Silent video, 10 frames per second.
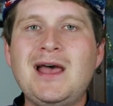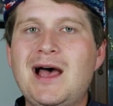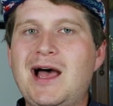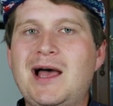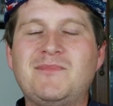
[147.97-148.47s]

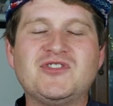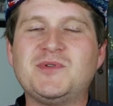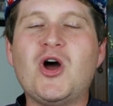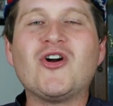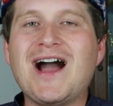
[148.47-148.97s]
There's
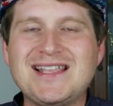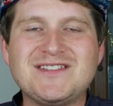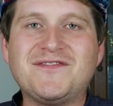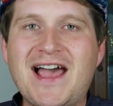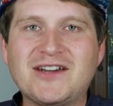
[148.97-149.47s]
been all kinds
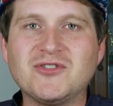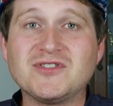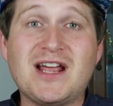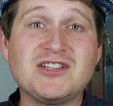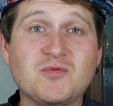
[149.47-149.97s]
of
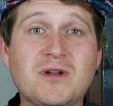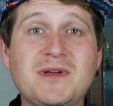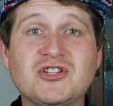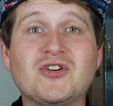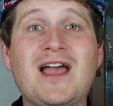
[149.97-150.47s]
factors, and I just want to
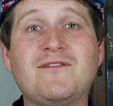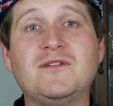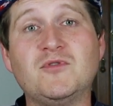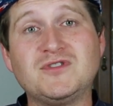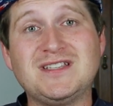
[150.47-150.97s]
make sure I have
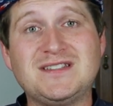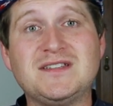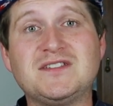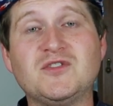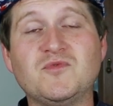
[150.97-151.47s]
the most
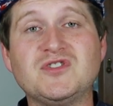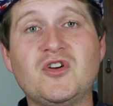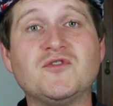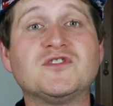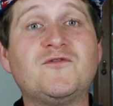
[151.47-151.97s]
consistent
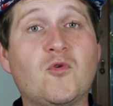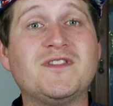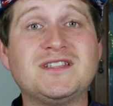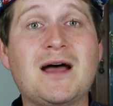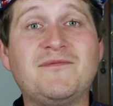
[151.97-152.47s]
results for
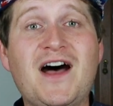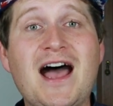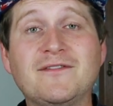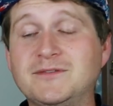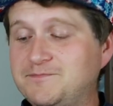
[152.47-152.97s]
the top
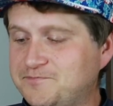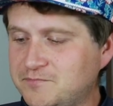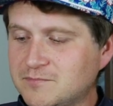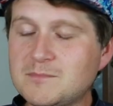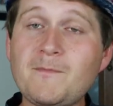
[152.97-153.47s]
five.
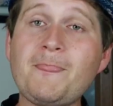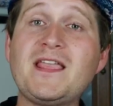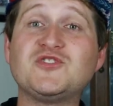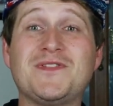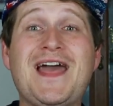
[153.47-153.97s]

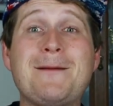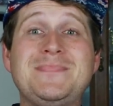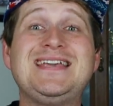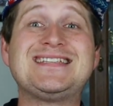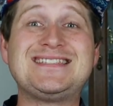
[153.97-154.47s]
So with that
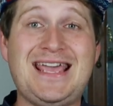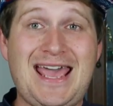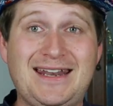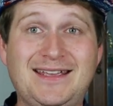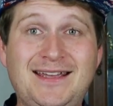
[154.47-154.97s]
being
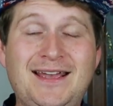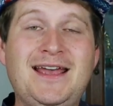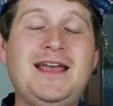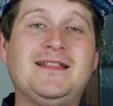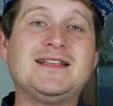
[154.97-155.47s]
said,
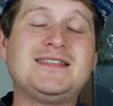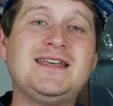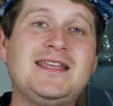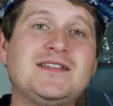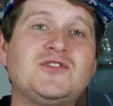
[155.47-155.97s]
let's
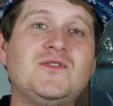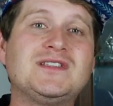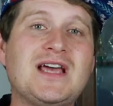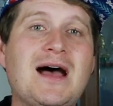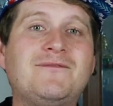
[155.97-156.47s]
get into the
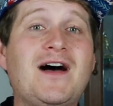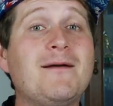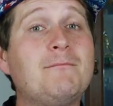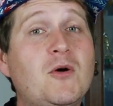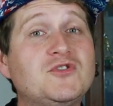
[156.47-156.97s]
top
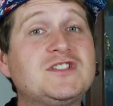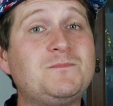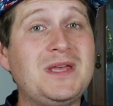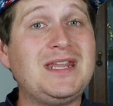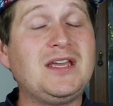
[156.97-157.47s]
five most
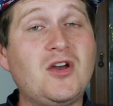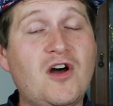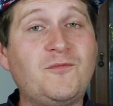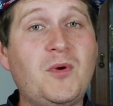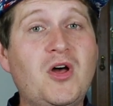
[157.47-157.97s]
spinning
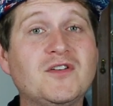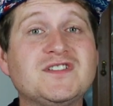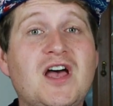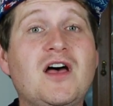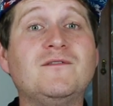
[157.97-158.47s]
golf balls
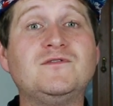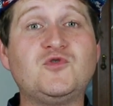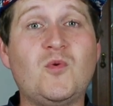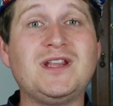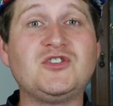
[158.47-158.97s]
of
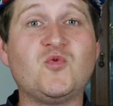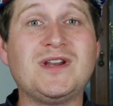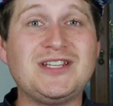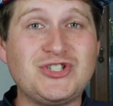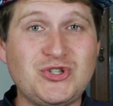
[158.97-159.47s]

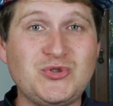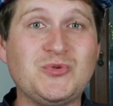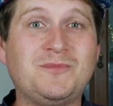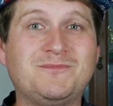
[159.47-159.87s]
2022.